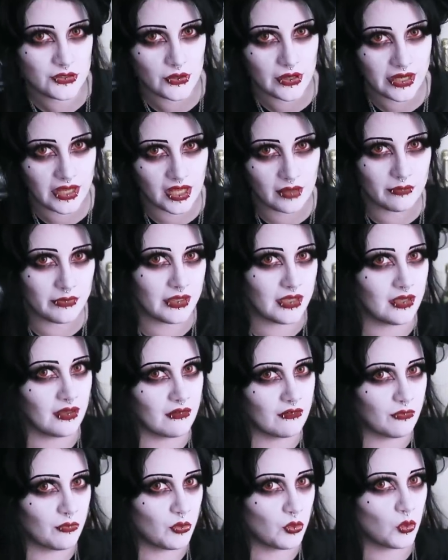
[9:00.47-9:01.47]
Join our
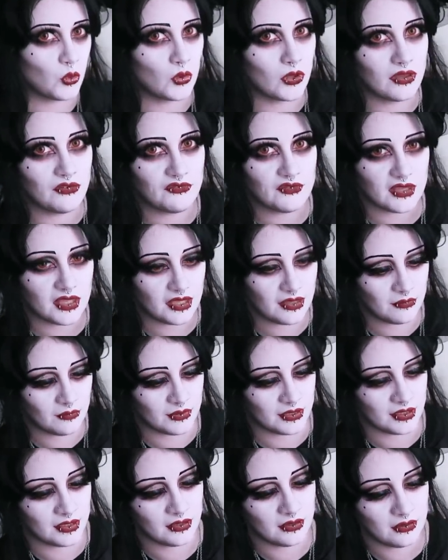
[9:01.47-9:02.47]
big spooky
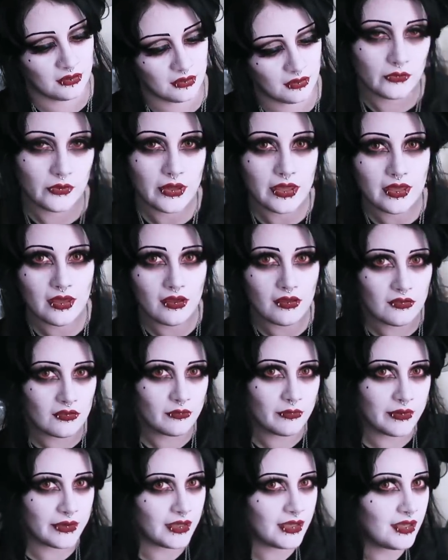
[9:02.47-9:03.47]
family. We are the
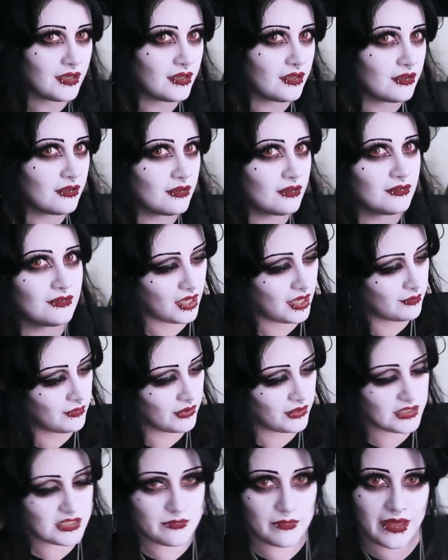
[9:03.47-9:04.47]
best. I'm
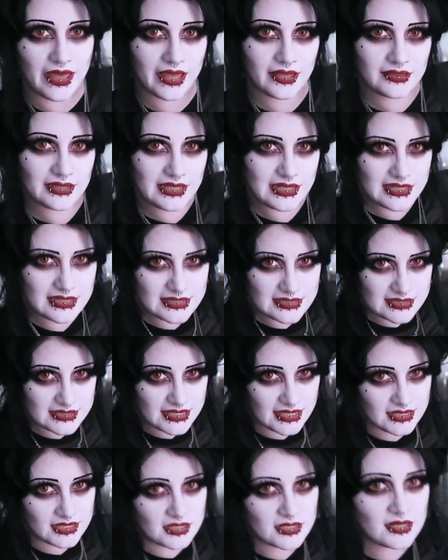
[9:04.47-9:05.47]
going to pack these
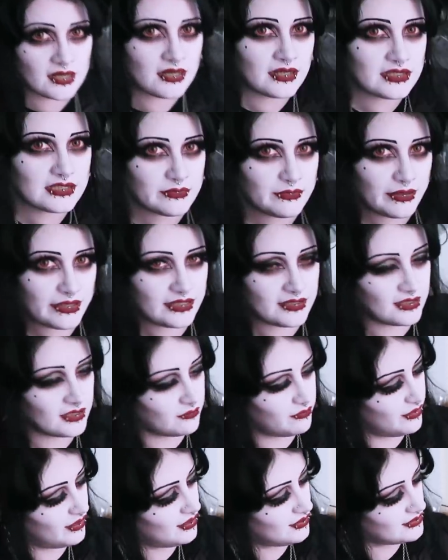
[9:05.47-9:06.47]
in a nice
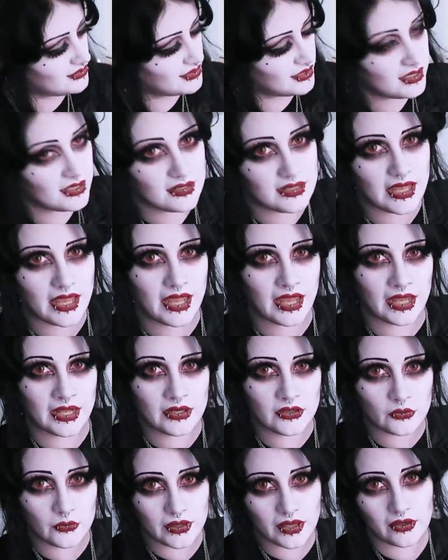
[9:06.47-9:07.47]
picnic basket
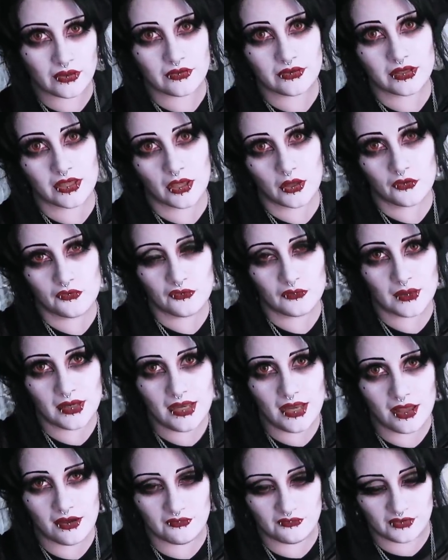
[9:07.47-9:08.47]
and we're going to go for a
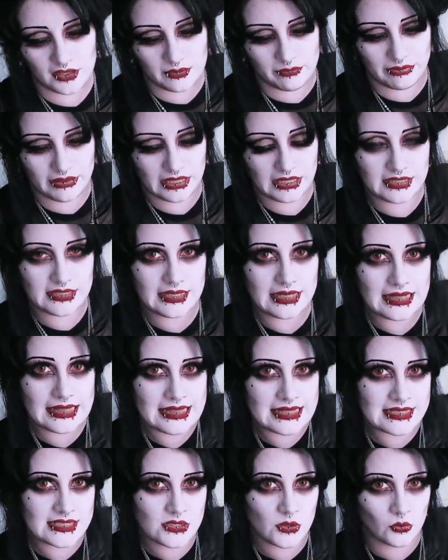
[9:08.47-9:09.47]
lovely picnic in
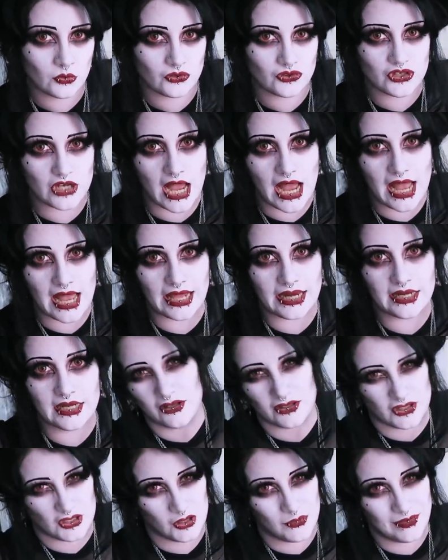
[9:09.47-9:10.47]
the sunshine.
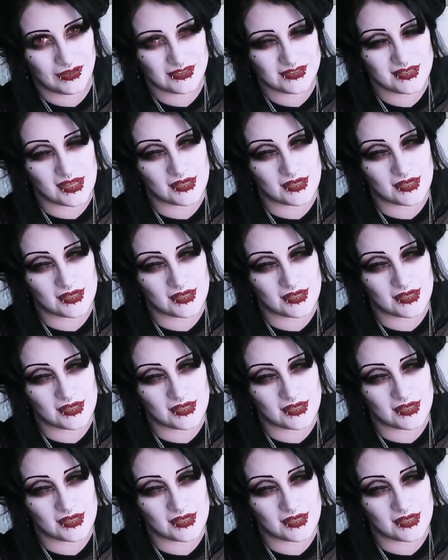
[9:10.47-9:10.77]
Not too much